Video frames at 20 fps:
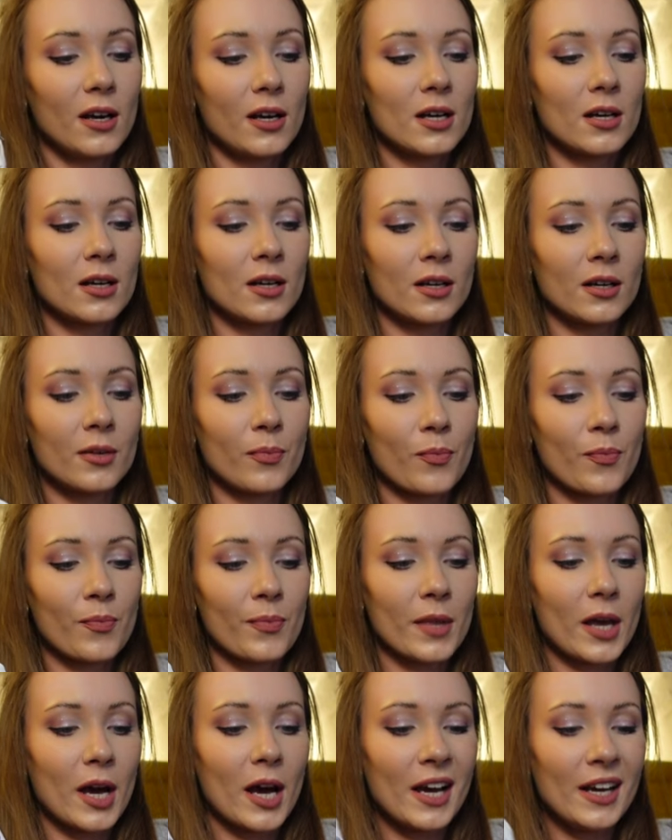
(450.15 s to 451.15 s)
Um,
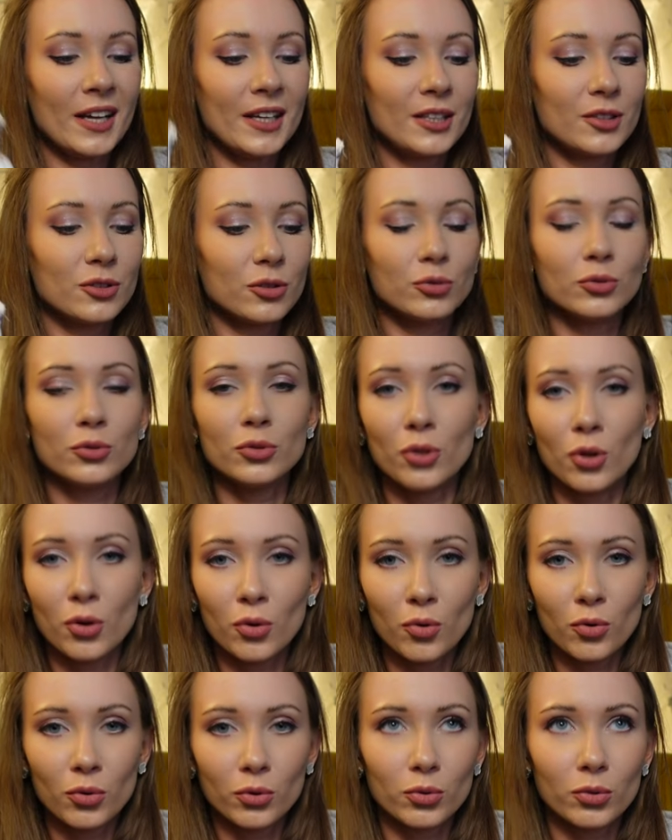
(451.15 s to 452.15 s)
I don't
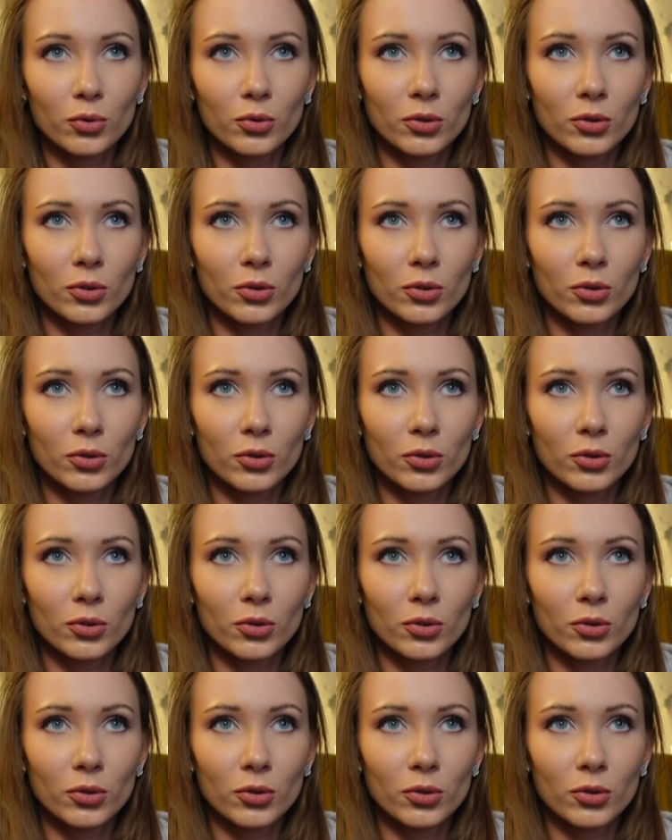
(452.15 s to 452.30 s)
know